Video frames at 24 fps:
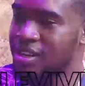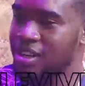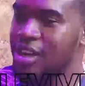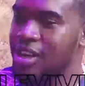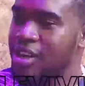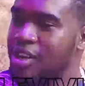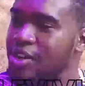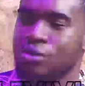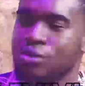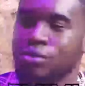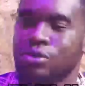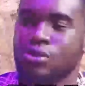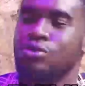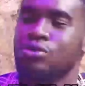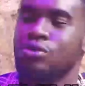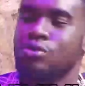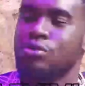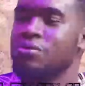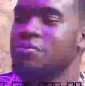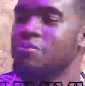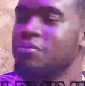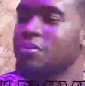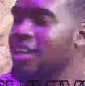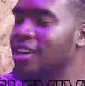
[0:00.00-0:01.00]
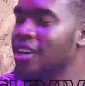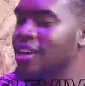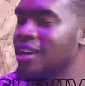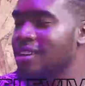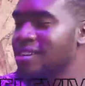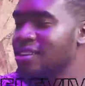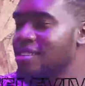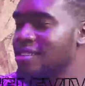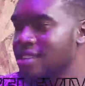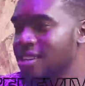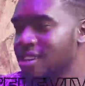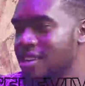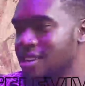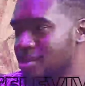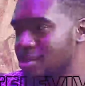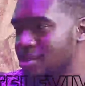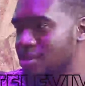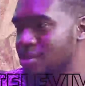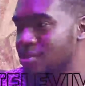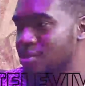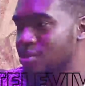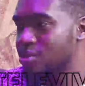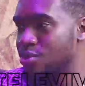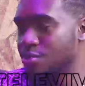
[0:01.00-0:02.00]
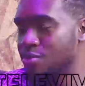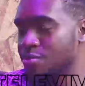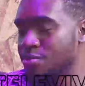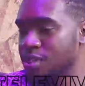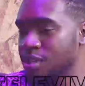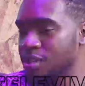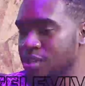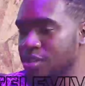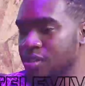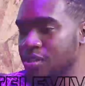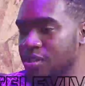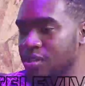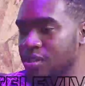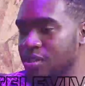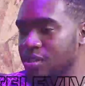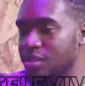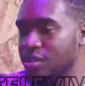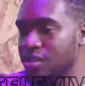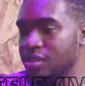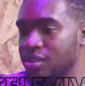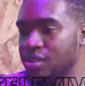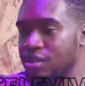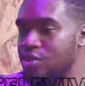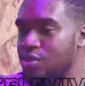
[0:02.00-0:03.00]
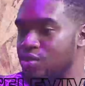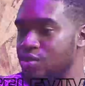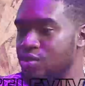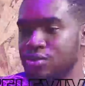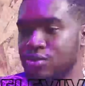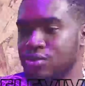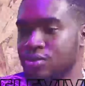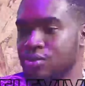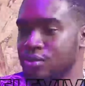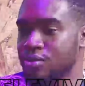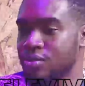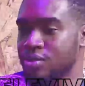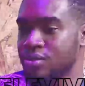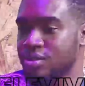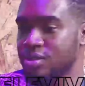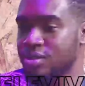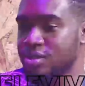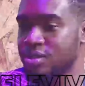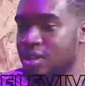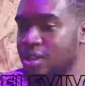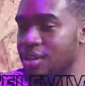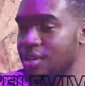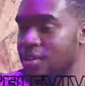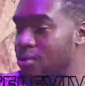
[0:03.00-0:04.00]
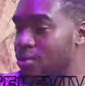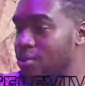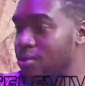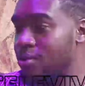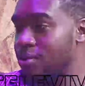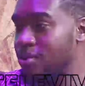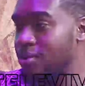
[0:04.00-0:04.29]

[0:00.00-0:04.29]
just doesn't make any sense to me. It just doesn't at all.